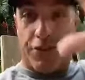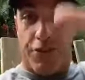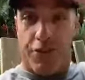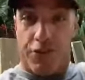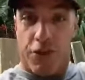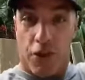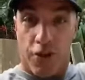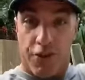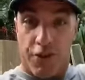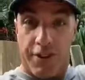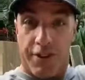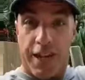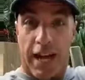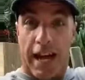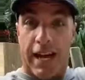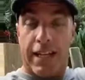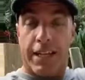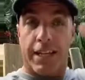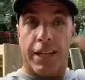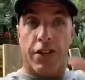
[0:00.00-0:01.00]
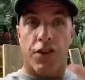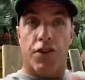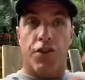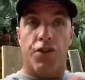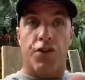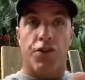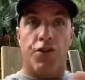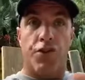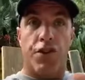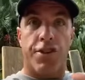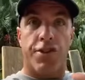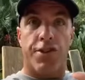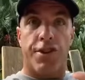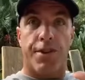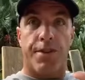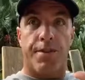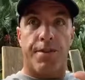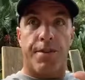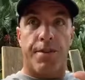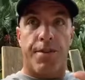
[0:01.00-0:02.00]
You start to dial in your
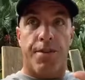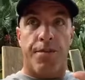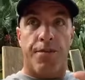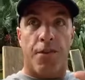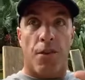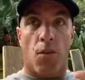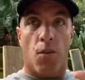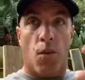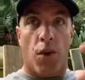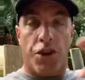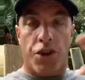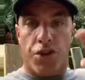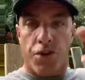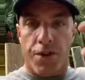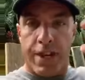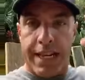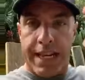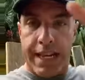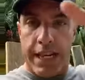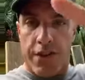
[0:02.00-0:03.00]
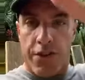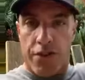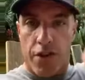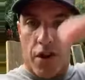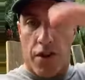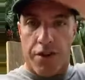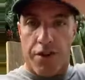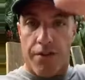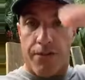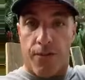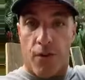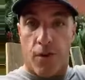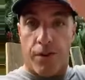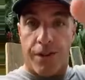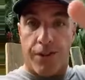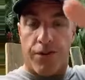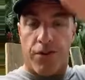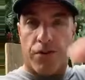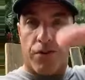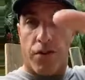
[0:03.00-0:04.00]
nutrition. What your needs are in your
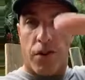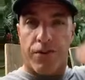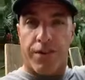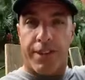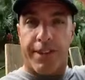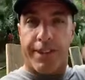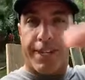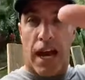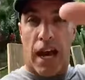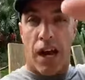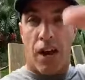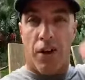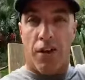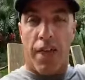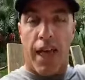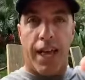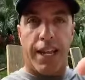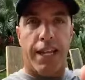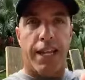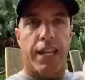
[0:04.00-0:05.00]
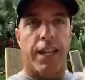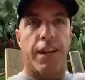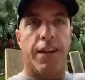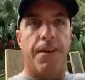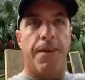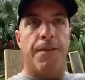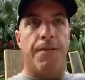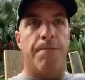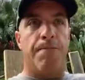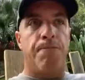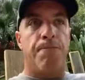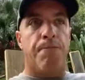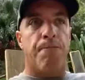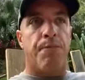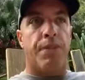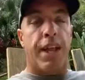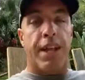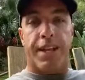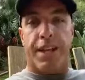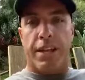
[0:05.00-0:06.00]
40s, you start to dial that in.
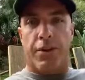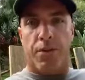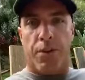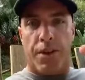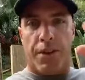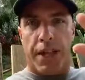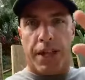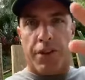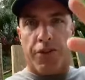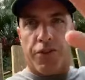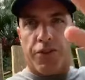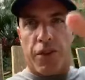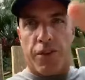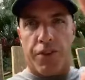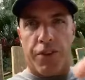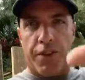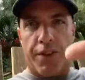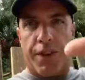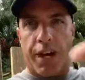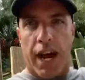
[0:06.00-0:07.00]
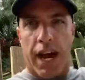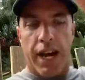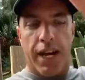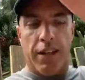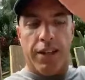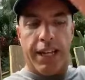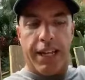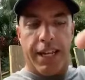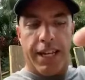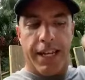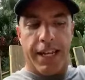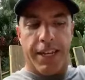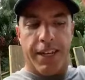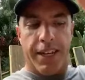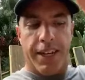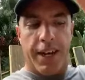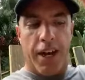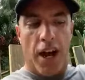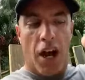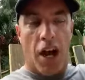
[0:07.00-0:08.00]
And guess what? And then you start to dial
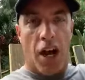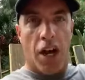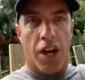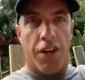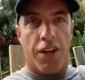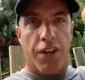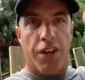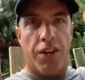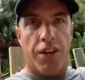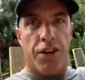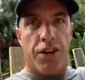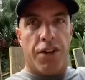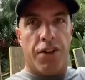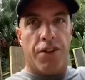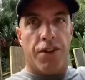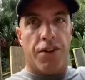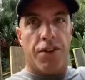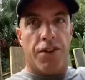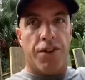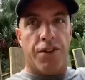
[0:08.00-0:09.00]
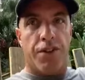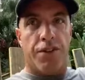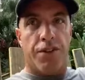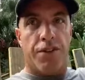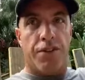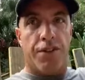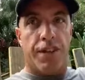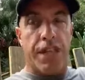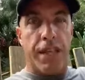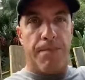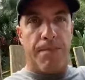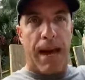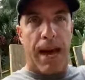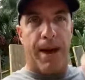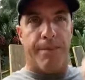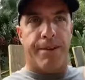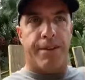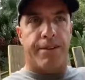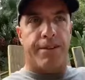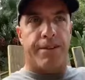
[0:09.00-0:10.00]
in on your sleep
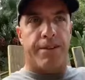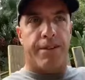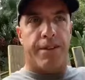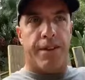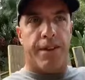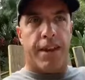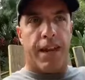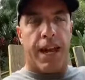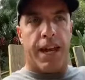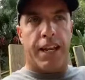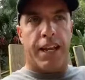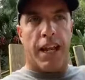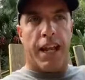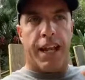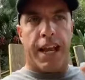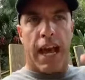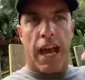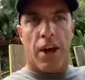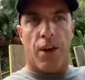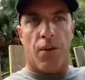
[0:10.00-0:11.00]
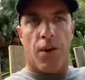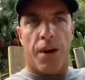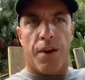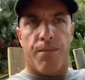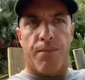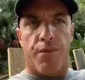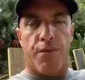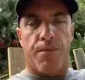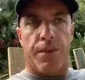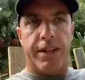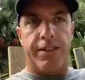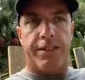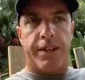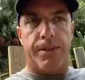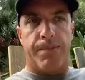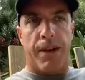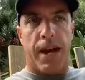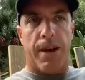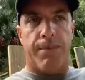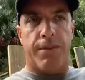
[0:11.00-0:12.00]
habits and like how do I improve my
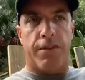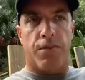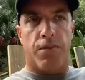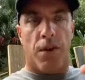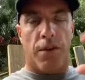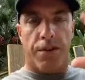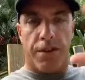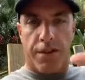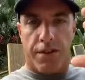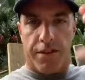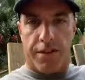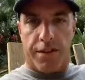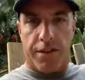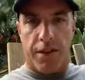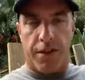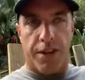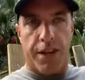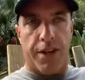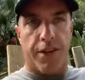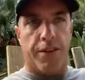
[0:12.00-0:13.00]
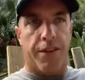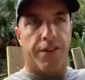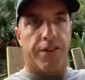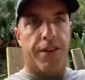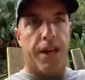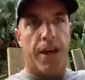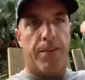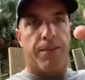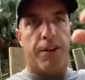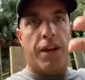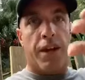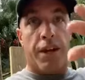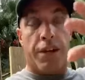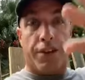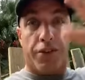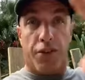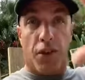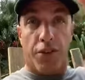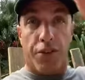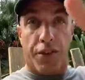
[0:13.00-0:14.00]
sleep habits? Well, you know, here are the steps.
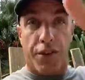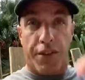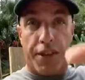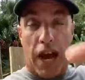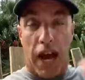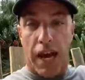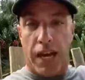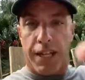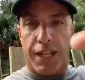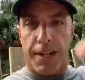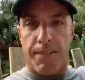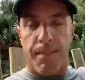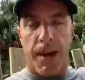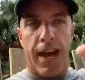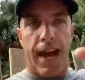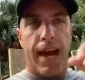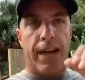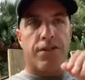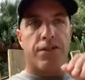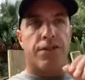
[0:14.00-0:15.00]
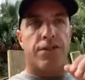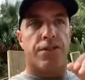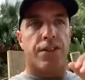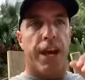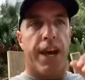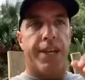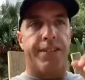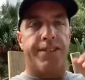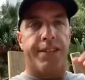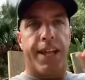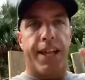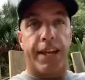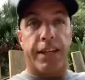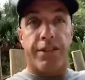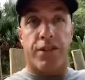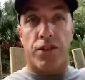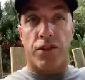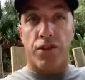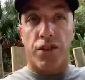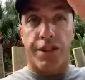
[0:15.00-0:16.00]
Start to dial in my exercise, and then
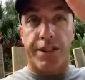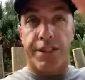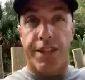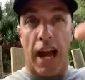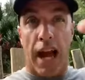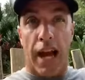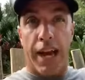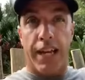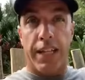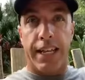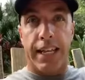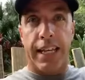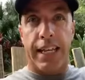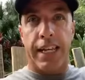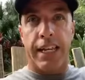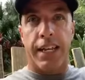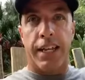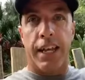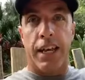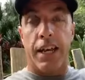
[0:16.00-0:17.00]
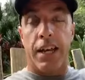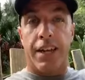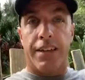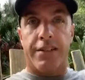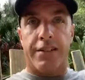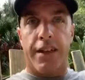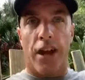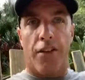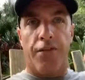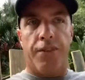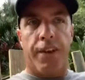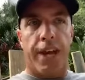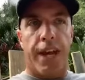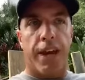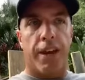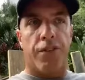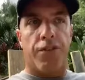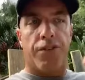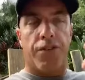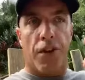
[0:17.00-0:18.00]
I start to dial in
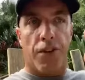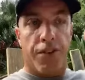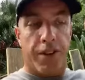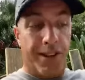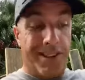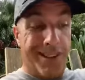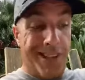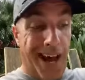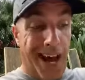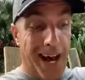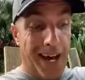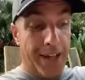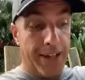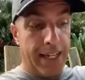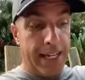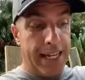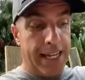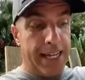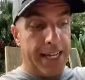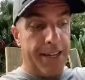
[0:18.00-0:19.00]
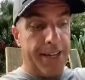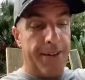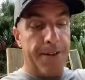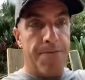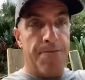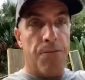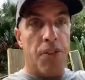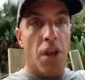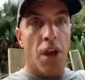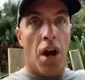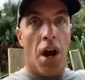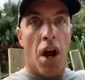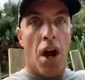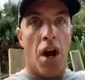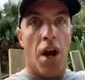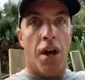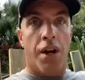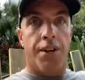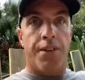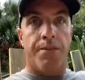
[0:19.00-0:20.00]
self-care. Start to dial in
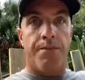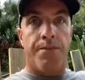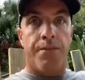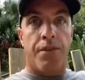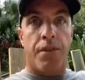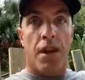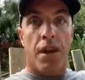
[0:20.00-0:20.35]
on